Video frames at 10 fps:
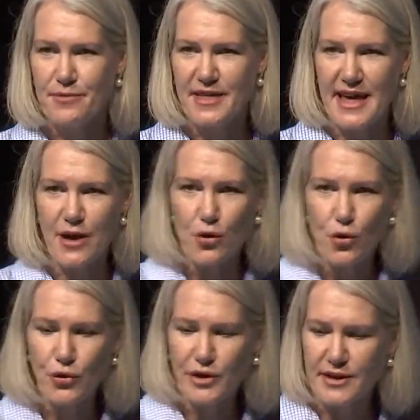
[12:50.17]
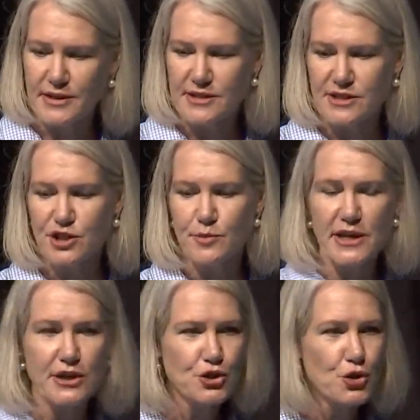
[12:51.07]
their audience to
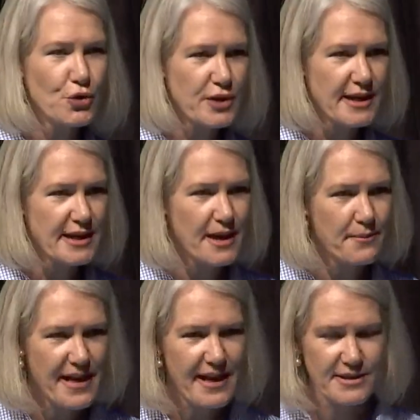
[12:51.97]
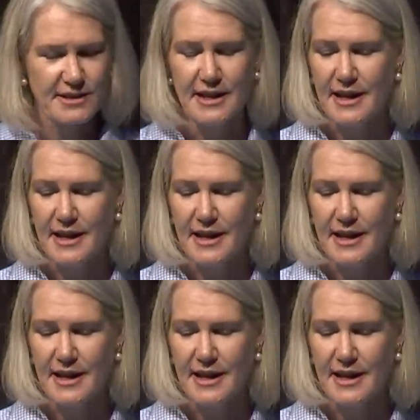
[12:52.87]
be talking about